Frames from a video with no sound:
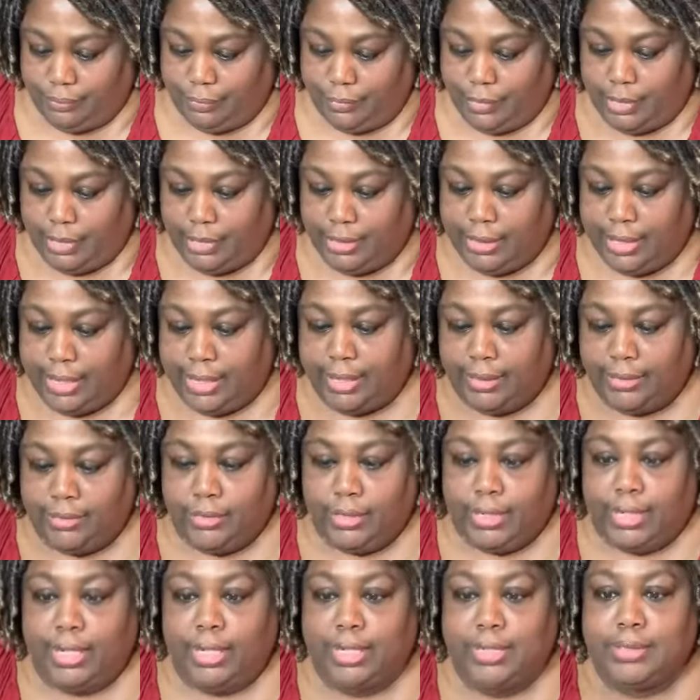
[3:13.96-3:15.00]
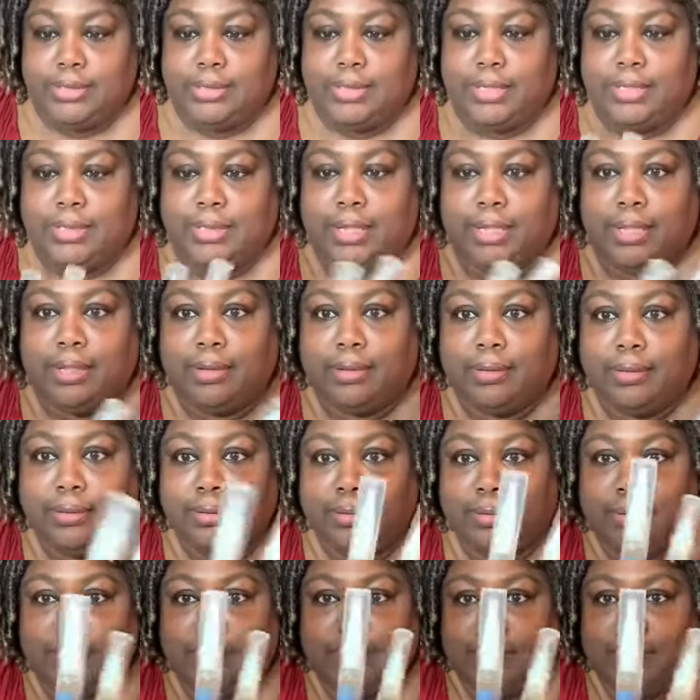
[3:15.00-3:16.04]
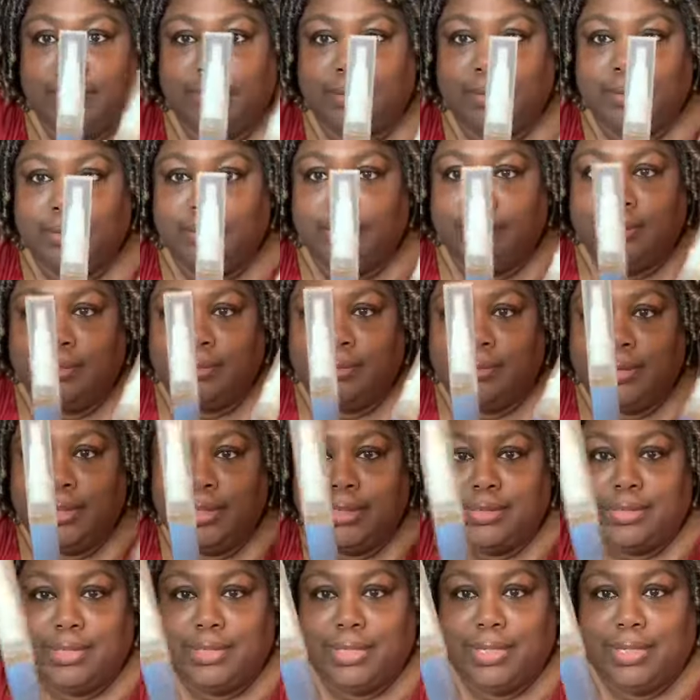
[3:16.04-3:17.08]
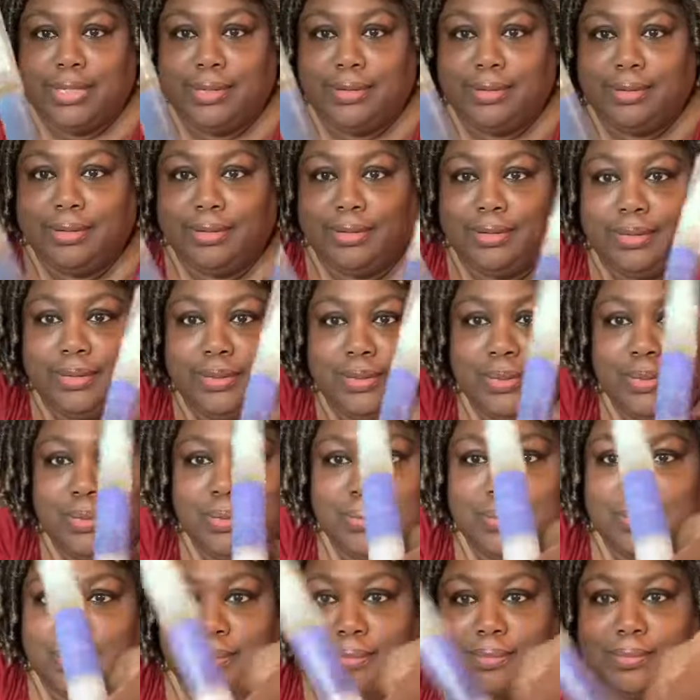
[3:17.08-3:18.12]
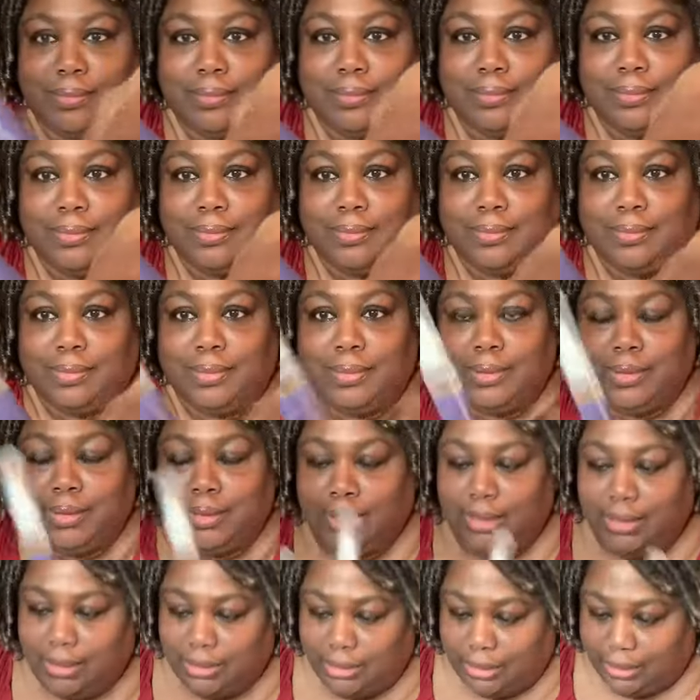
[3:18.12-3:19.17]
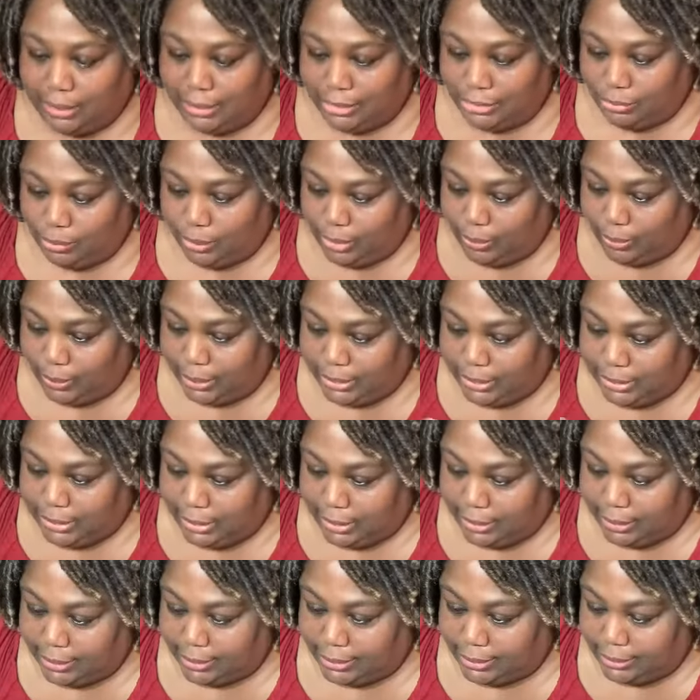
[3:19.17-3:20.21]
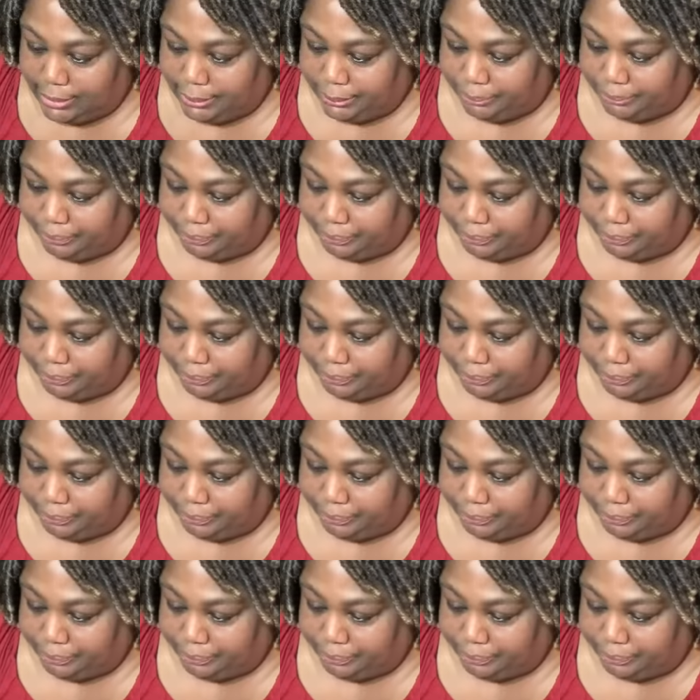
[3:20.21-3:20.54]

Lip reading: Look at that, you guys. Look at that. Y'all see that? Cool. Now let's read what it says.